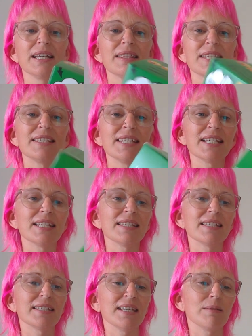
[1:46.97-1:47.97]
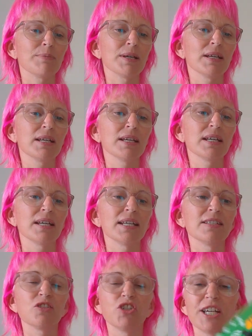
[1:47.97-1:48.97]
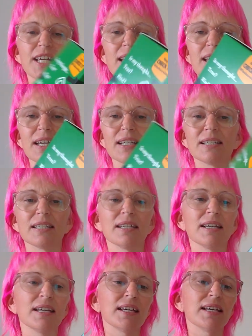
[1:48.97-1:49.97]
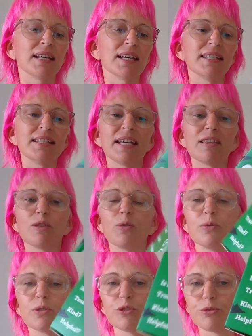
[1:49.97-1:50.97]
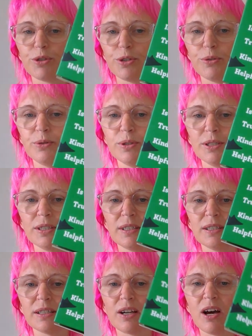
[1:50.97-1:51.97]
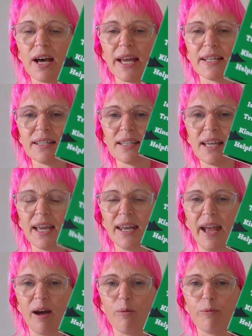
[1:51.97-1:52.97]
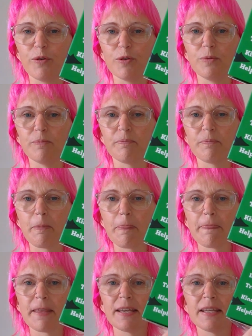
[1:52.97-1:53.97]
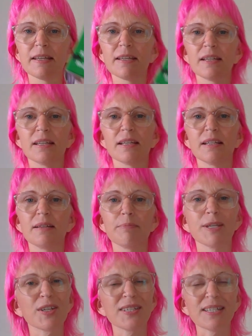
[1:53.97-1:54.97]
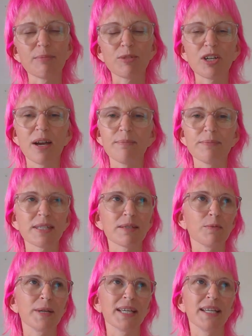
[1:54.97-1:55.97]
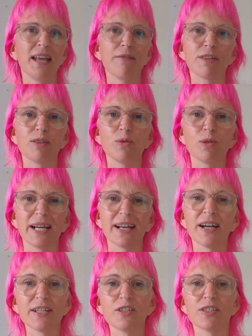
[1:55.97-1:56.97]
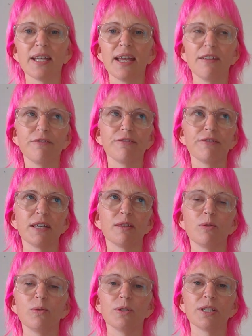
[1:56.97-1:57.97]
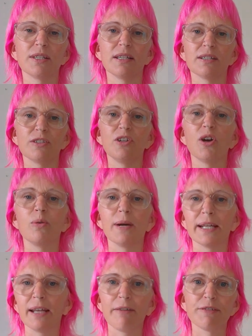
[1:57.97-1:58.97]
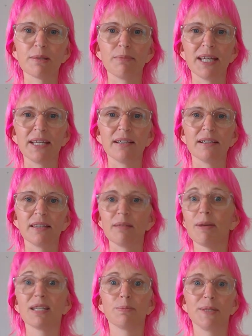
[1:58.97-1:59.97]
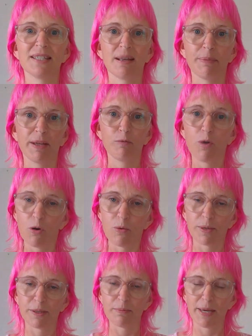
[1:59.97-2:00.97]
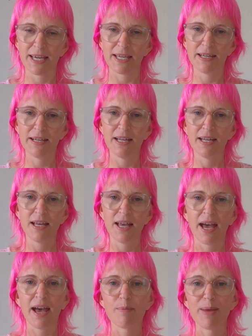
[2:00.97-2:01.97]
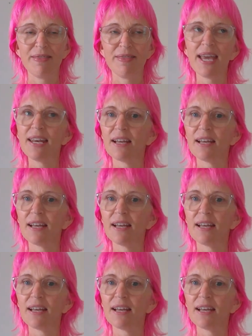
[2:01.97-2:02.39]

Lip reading: The second step is checking it. Is that thought true, kind, and helpful? Because sometimes we can have a thought, like I used to have a thought that no one loves me, there must be something wrong with me. And that